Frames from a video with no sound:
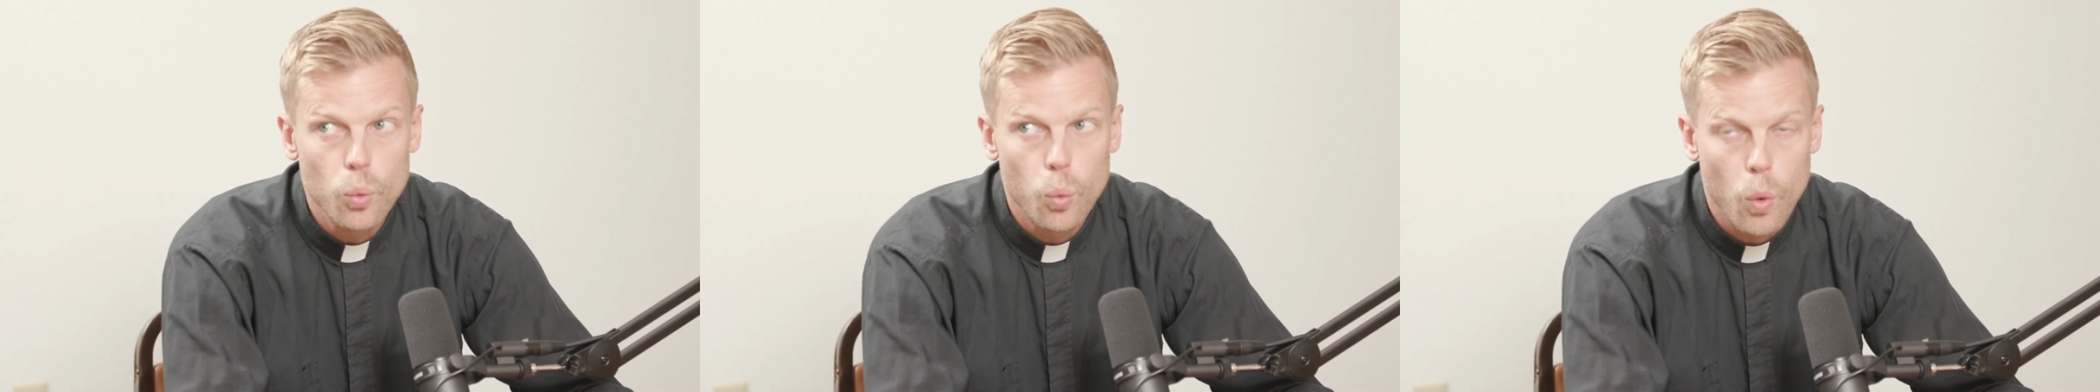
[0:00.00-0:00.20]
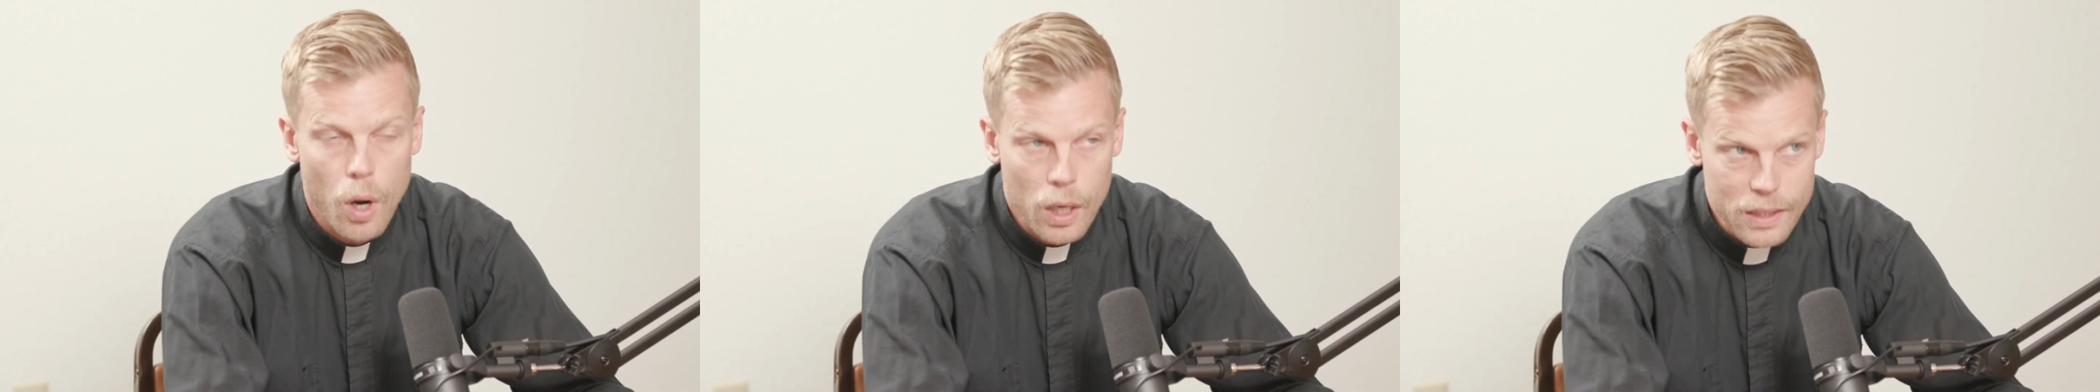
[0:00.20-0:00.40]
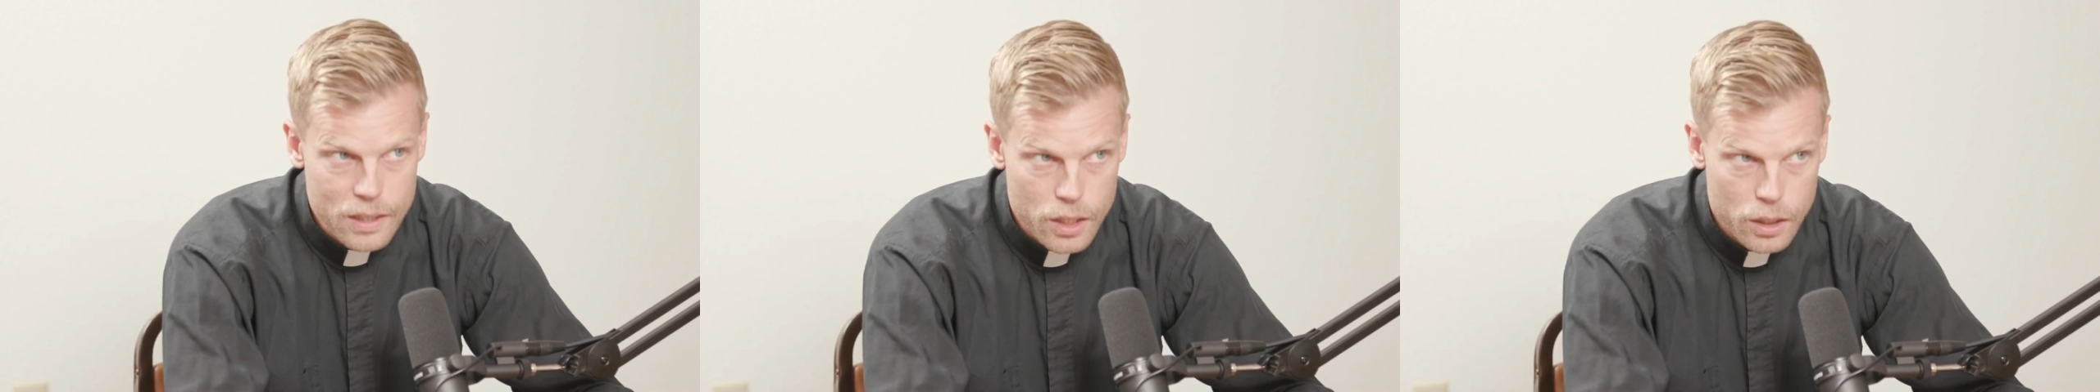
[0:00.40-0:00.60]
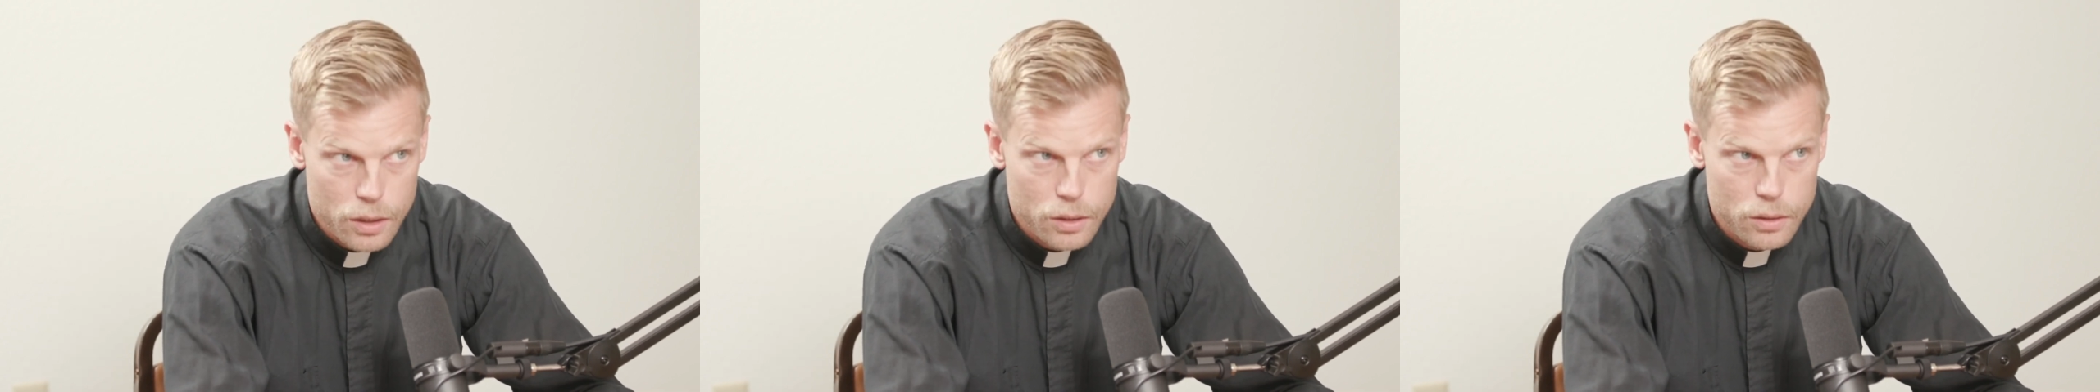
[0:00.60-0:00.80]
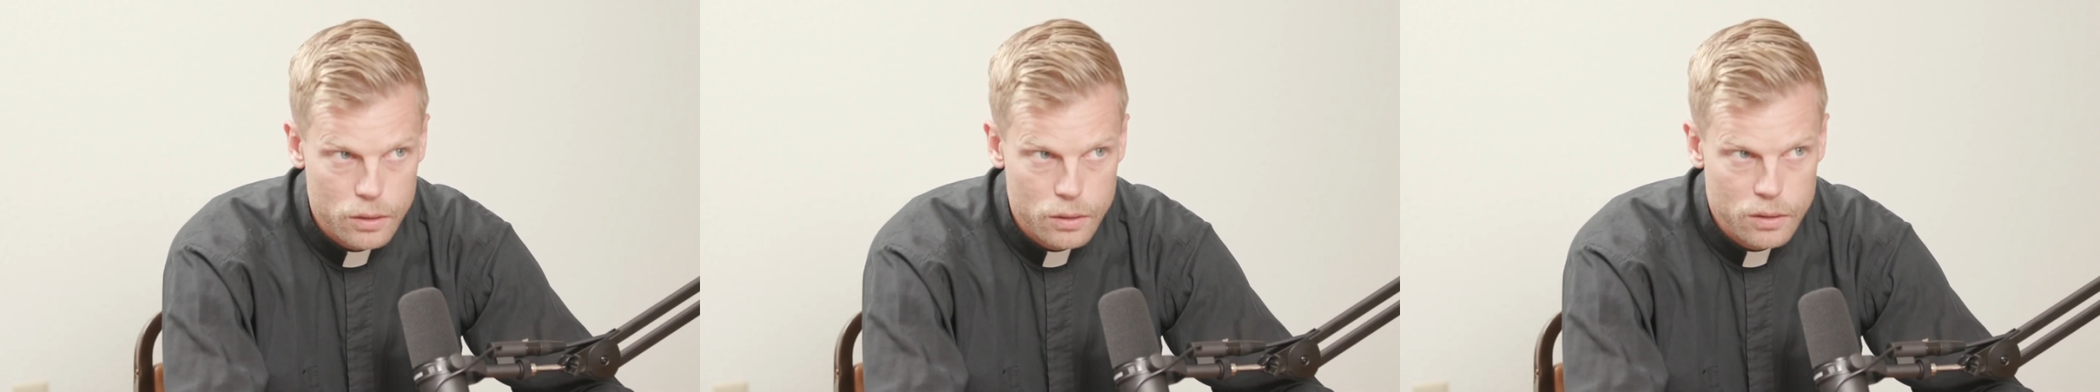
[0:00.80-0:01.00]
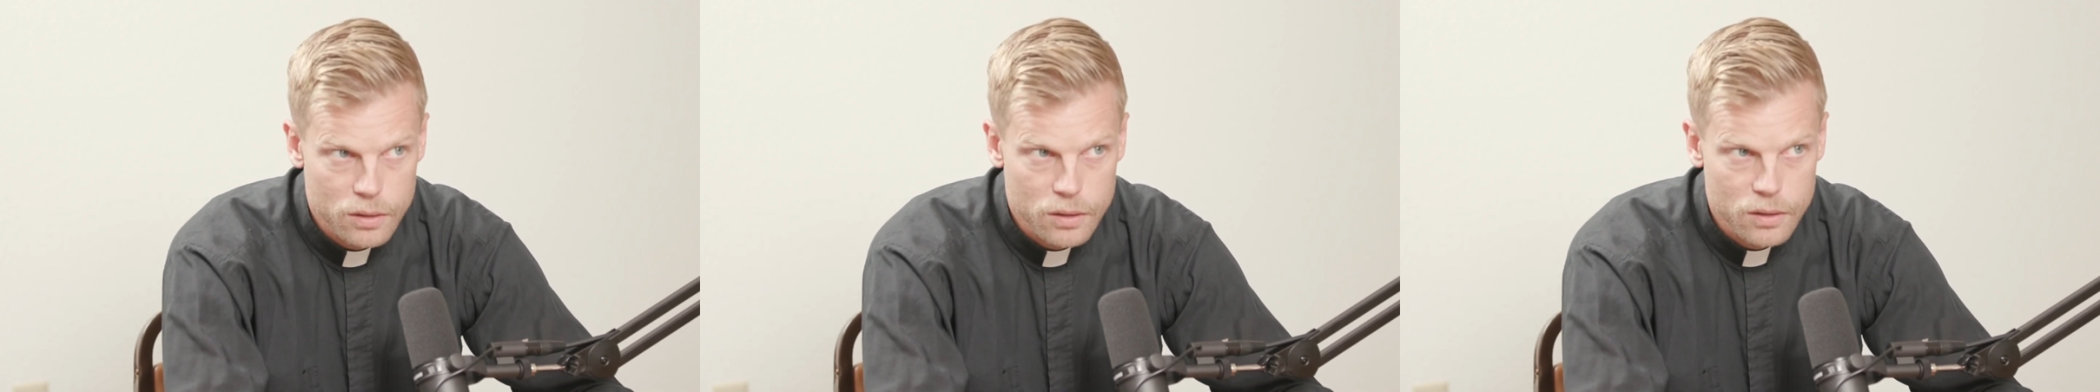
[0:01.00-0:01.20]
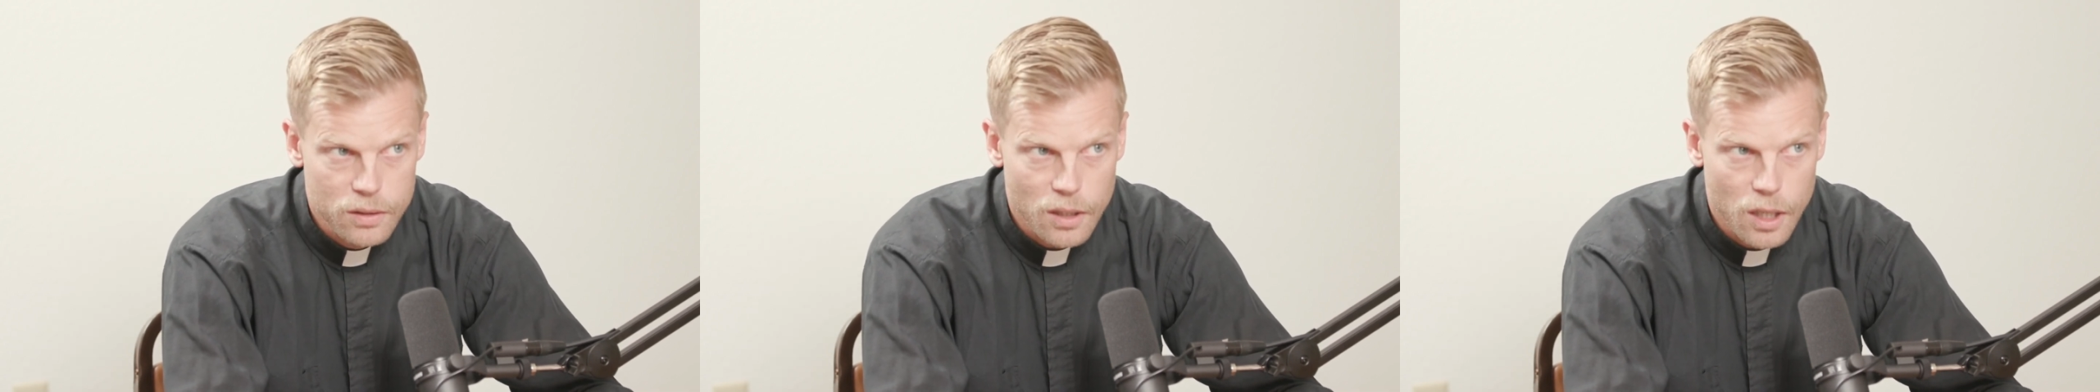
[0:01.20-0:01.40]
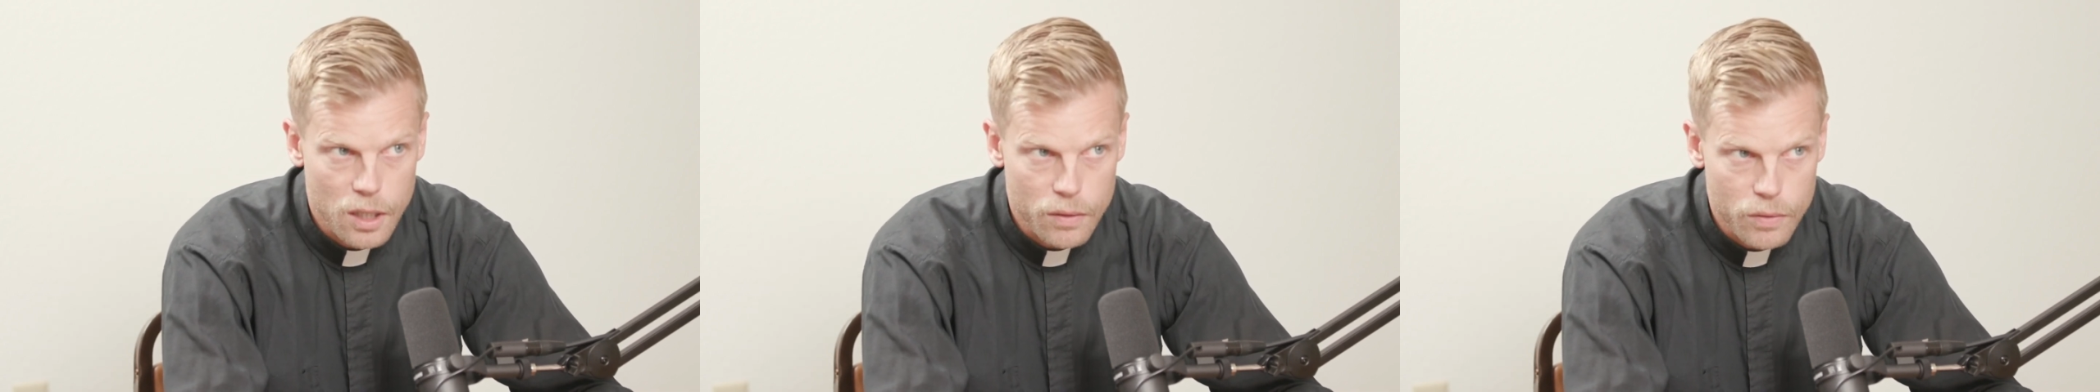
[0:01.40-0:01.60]
want
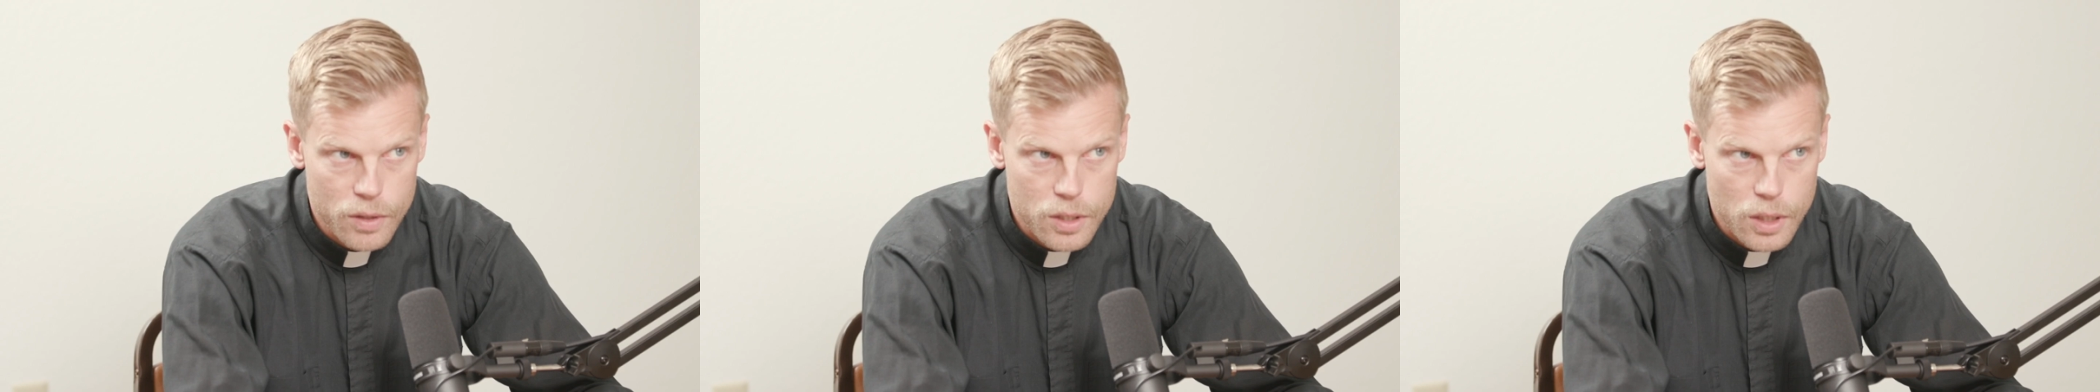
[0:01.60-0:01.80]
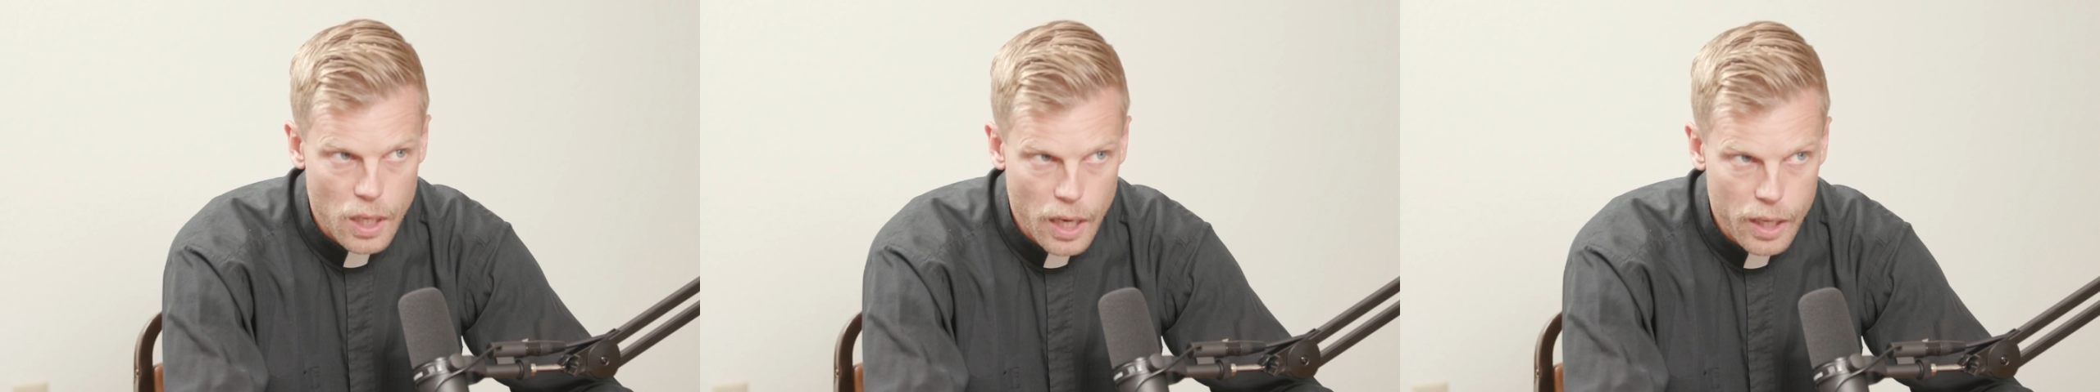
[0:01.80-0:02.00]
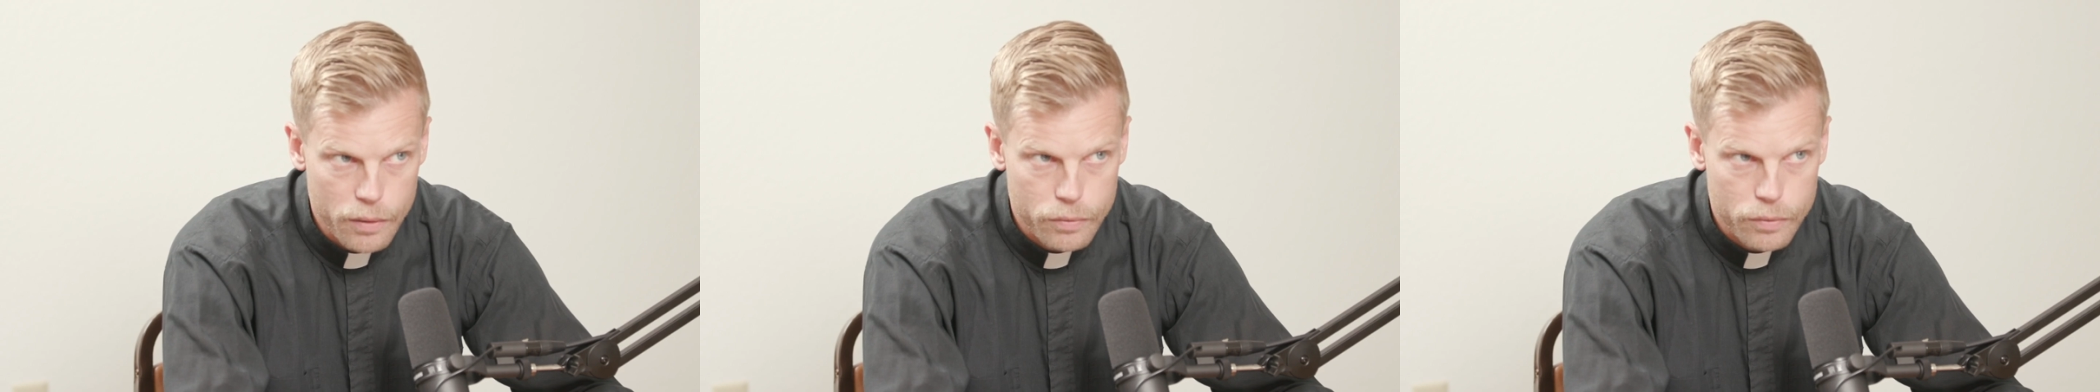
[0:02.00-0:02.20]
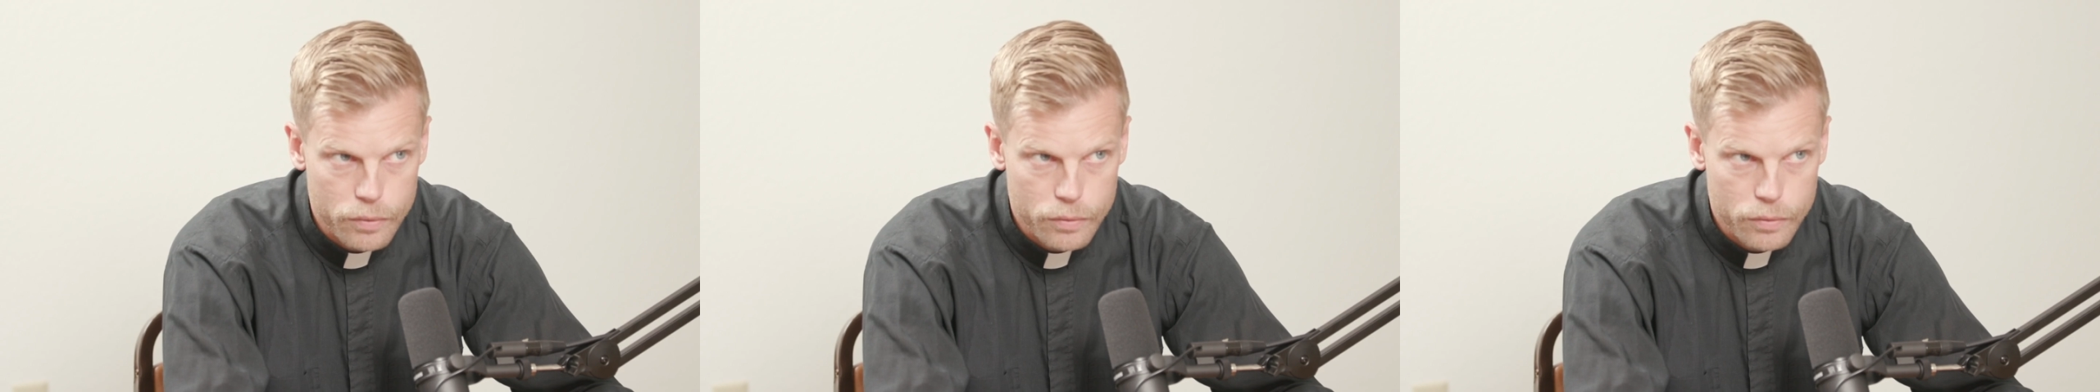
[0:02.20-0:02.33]
out of this life?